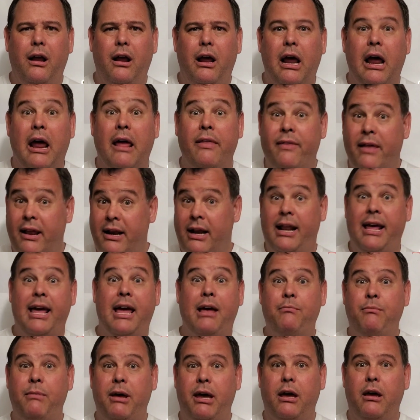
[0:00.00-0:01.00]
And then it
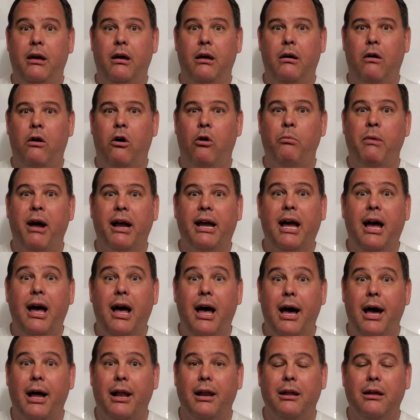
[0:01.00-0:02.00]
hit me. Oh my
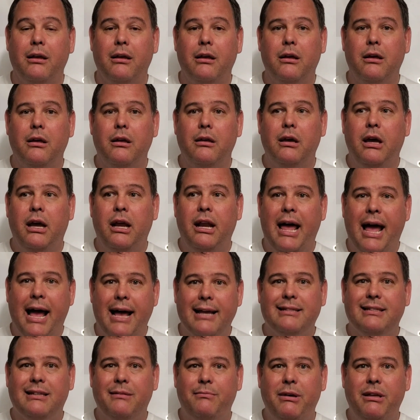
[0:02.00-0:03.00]
God, it
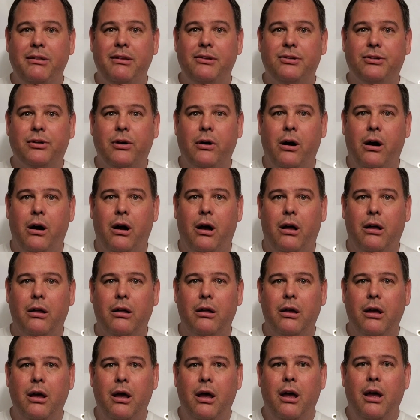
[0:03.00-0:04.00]
has to be this girl,
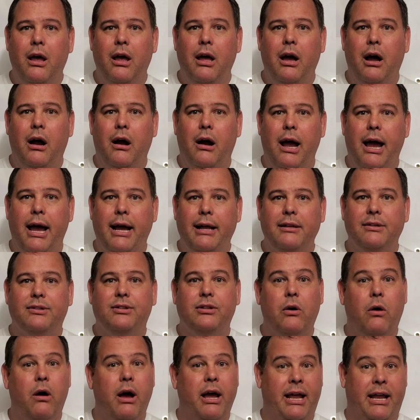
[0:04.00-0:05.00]
right?
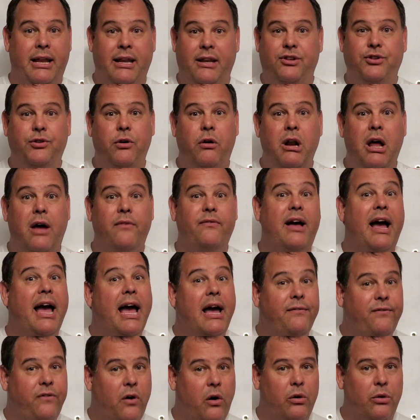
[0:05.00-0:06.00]
So, and sure enough, I
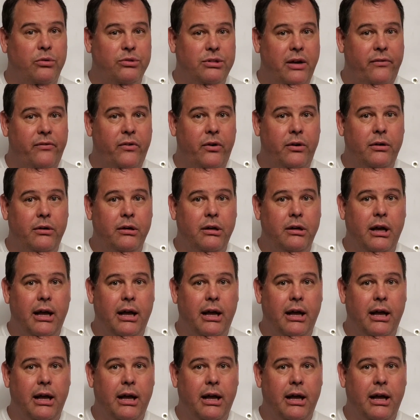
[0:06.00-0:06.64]
had photos of her.